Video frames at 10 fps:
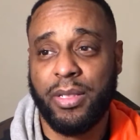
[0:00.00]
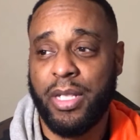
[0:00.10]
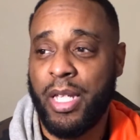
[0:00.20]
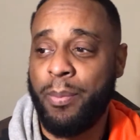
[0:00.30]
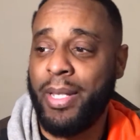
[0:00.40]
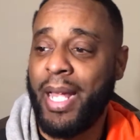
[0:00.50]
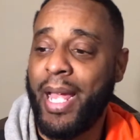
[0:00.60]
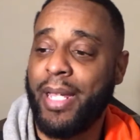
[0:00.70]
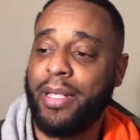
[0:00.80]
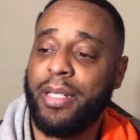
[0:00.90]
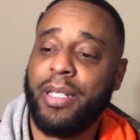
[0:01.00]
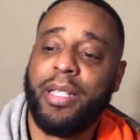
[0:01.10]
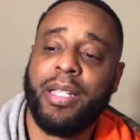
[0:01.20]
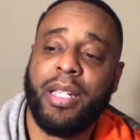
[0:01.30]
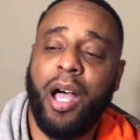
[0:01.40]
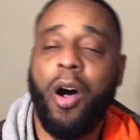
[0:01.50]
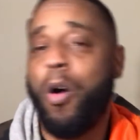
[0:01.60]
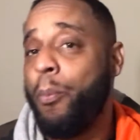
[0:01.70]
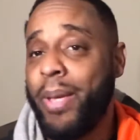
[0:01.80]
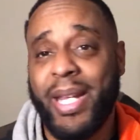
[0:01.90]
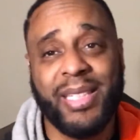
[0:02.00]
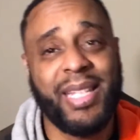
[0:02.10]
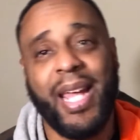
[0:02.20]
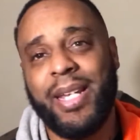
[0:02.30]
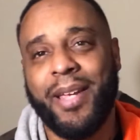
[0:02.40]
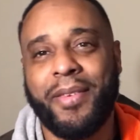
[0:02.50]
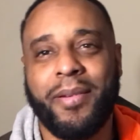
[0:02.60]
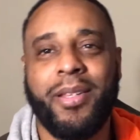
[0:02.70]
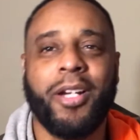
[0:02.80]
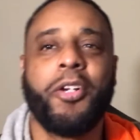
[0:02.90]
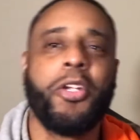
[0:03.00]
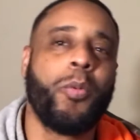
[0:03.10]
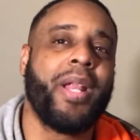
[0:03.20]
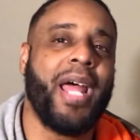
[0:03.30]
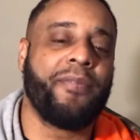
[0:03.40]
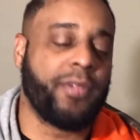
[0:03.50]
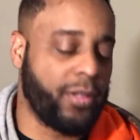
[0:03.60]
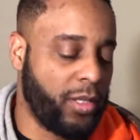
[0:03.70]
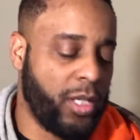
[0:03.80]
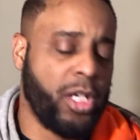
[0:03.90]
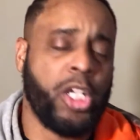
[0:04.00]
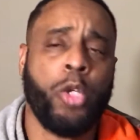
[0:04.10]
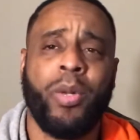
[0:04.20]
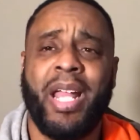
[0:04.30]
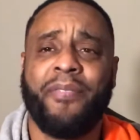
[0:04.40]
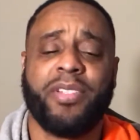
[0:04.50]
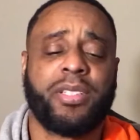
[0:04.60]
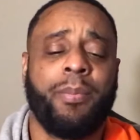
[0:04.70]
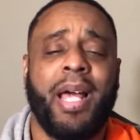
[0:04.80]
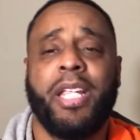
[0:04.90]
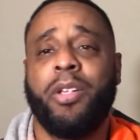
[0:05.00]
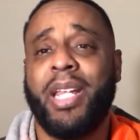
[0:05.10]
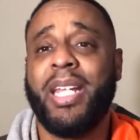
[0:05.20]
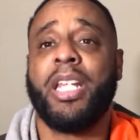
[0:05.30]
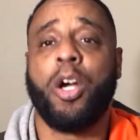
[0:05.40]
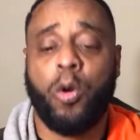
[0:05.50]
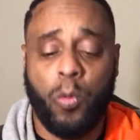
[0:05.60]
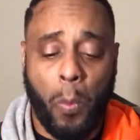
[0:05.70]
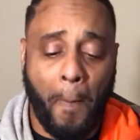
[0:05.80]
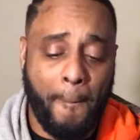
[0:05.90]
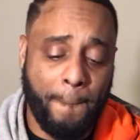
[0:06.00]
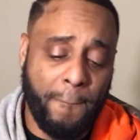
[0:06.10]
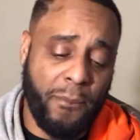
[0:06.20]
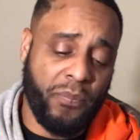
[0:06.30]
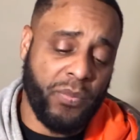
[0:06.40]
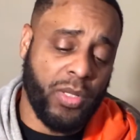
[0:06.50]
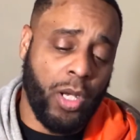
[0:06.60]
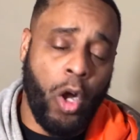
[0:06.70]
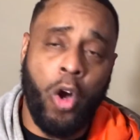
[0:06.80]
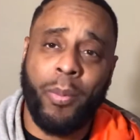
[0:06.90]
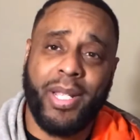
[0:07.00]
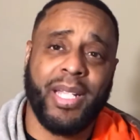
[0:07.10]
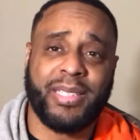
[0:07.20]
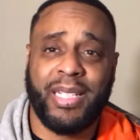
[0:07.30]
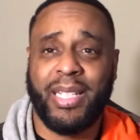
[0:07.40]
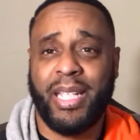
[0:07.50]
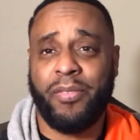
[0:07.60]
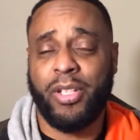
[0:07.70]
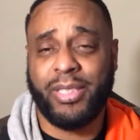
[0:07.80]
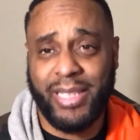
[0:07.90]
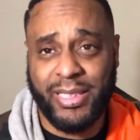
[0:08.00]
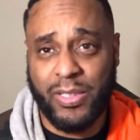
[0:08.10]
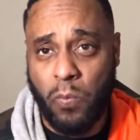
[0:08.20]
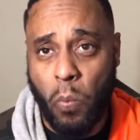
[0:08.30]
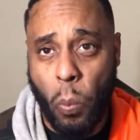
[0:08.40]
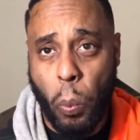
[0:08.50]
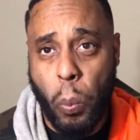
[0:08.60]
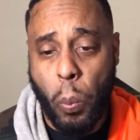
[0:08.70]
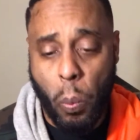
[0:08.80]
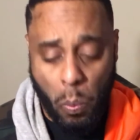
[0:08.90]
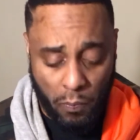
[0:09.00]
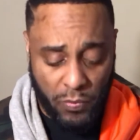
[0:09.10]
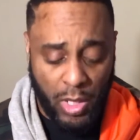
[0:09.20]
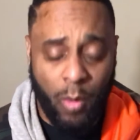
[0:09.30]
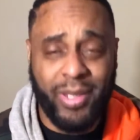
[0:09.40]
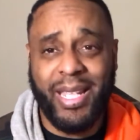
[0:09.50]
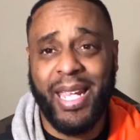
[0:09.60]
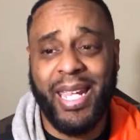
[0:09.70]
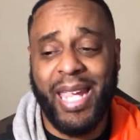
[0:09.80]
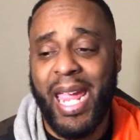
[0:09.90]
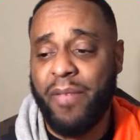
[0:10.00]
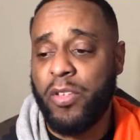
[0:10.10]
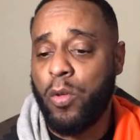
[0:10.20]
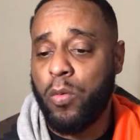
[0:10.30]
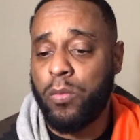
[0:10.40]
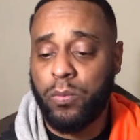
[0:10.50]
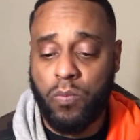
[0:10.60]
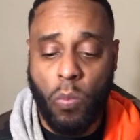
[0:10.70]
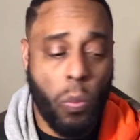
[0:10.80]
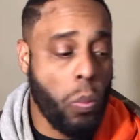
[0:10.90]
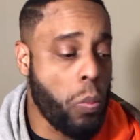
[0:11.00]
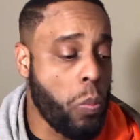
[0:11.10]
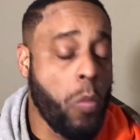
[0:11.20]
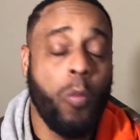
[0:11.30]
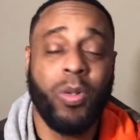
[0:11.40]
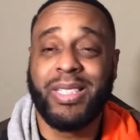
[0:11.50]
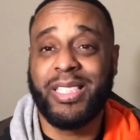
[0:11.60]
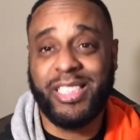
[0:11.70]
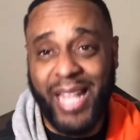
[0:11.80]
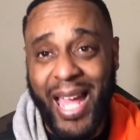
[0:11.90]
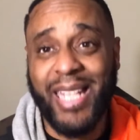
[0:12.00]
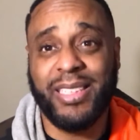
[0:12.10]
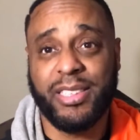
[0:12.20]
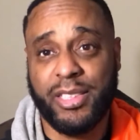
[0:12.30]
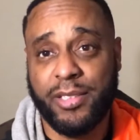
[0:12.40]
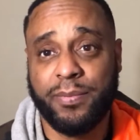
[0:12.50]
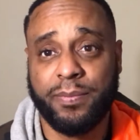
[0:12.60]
he'd be like, "Oh, man, it's not nothing. Look who you went after. You went after somebody you didn't know, all because he didn't give you attention. Only thing he gave you was a challenge."